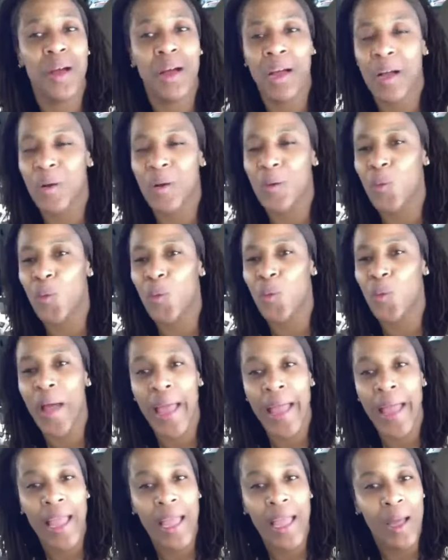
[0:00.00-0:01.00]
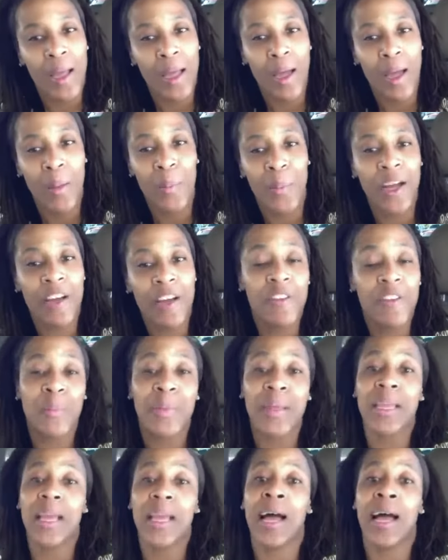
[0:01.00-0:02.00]
uh, way uh, above
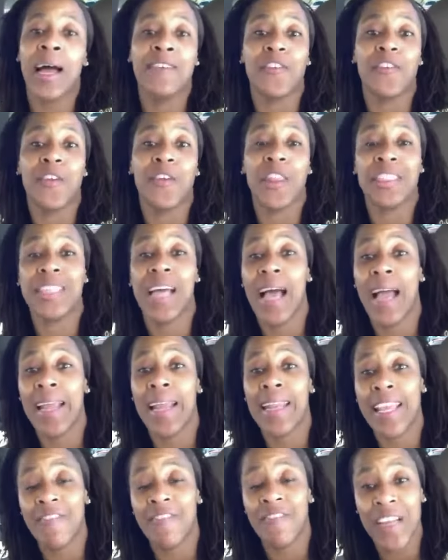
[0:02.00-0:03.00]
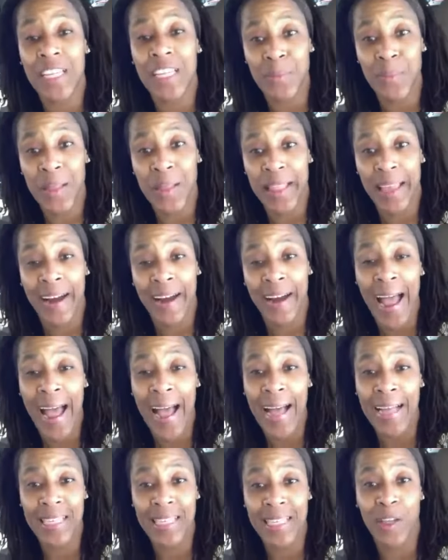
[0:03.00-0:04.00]
and beyond for the tiny investment they are
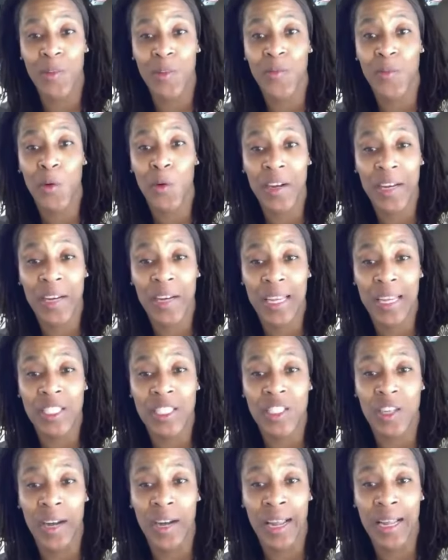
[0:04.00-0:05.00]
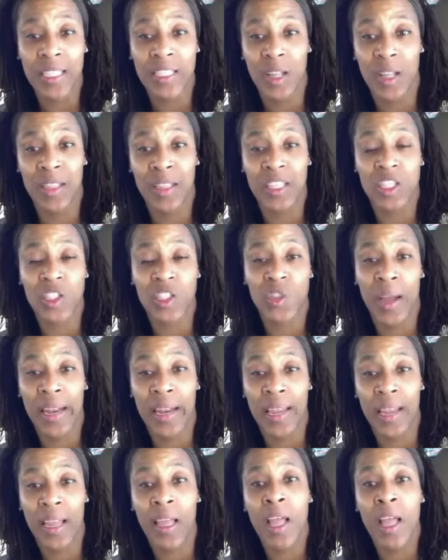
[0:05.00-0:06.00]
asking you for to get your hands on this
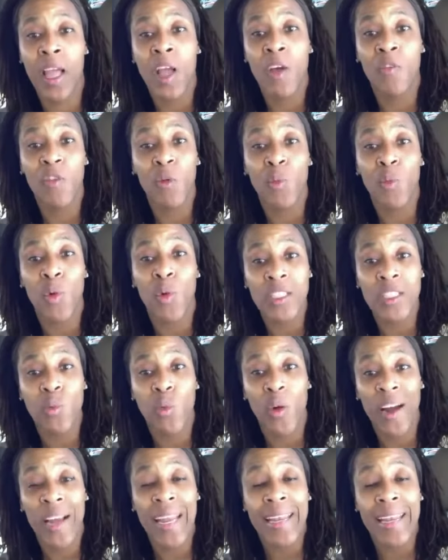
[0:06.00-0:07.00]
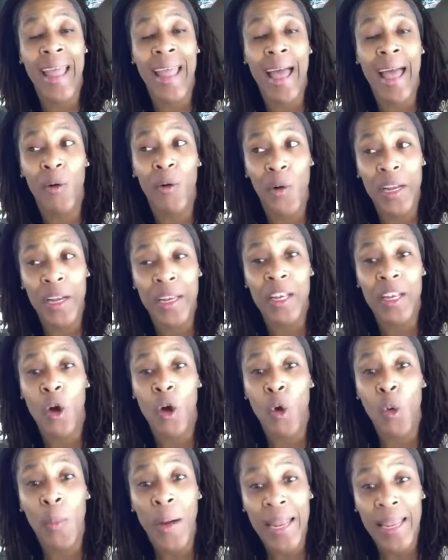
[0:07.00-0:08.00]
training what's working now, what
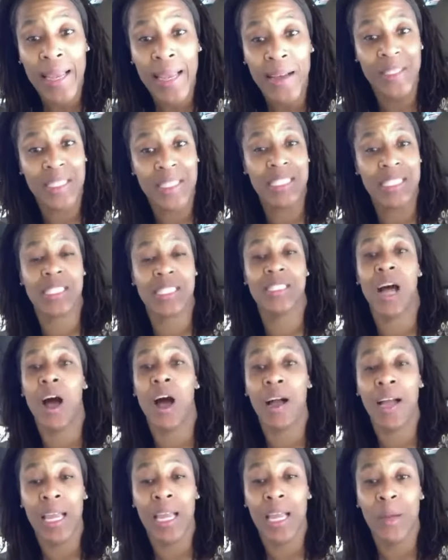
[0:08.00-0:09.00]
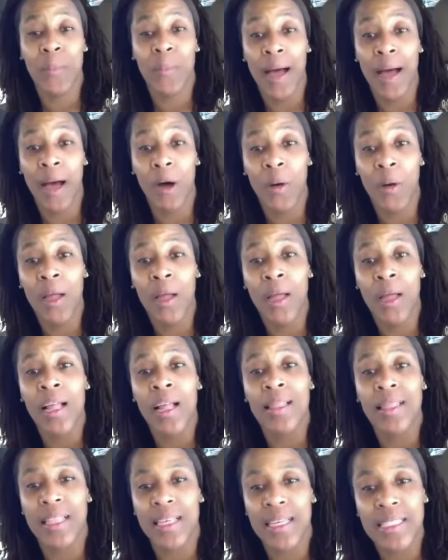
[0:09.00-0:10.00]
nobody else is talking about,
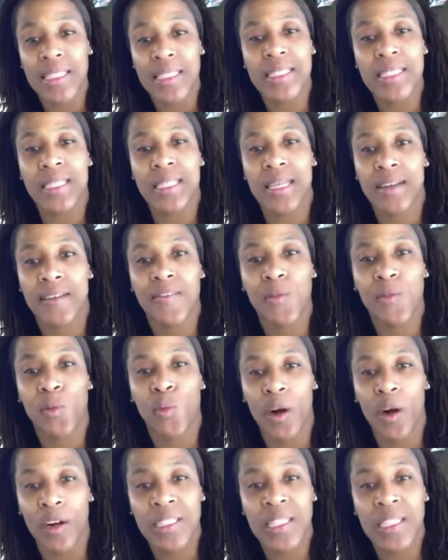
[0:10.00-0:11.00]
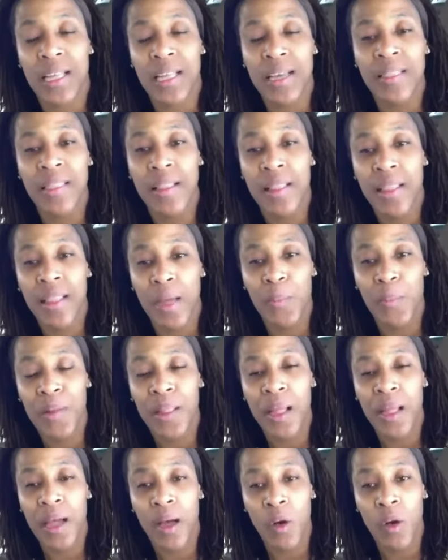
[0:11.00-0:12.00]
this stuff works. Click the
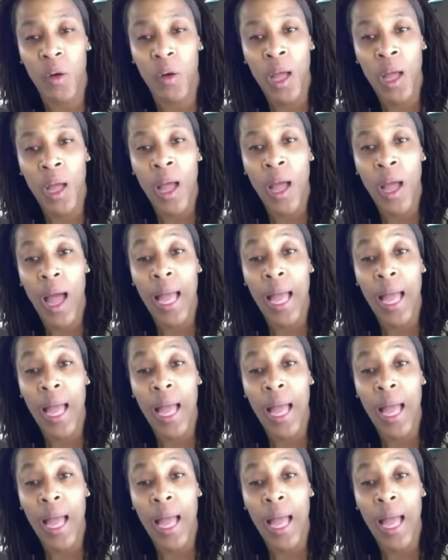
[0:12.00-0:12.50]
link below.